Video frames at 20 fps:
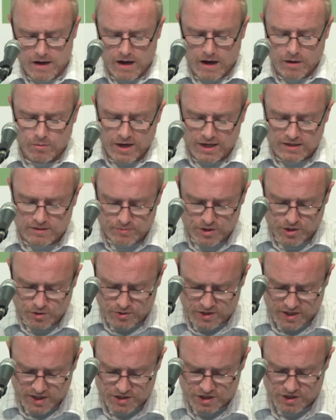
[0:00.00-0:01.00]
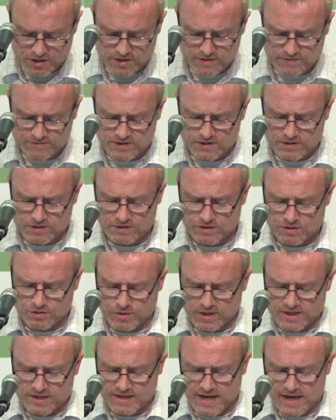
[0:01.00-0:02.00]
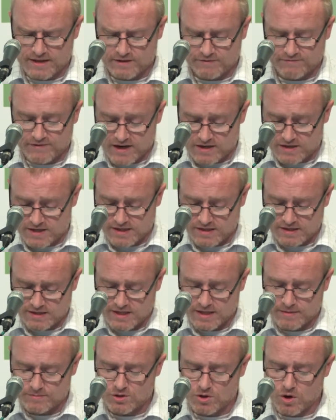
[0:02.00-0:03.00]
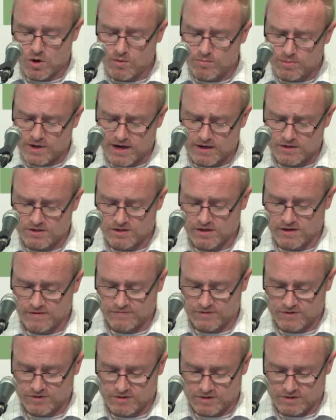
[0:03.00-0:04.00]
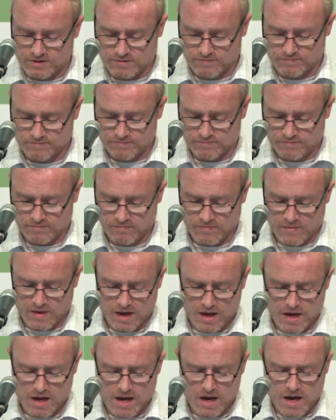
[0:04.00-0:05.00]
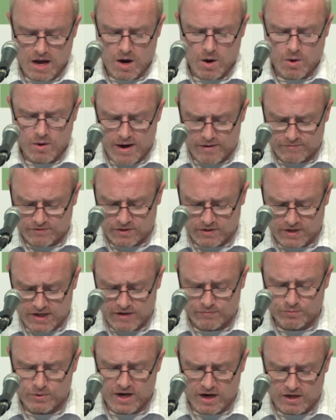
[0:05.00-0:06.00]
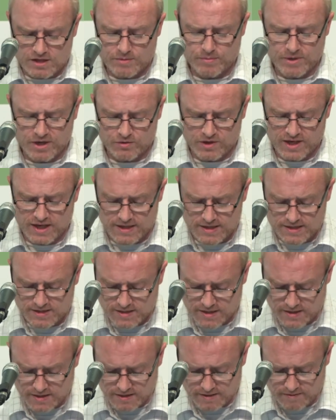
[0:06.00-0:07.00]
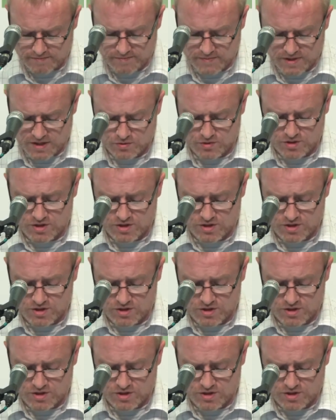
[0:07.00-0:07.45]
I welcome new initiatives to extend the Fair Deal scheme to home care services. However, if we are to be realistic, the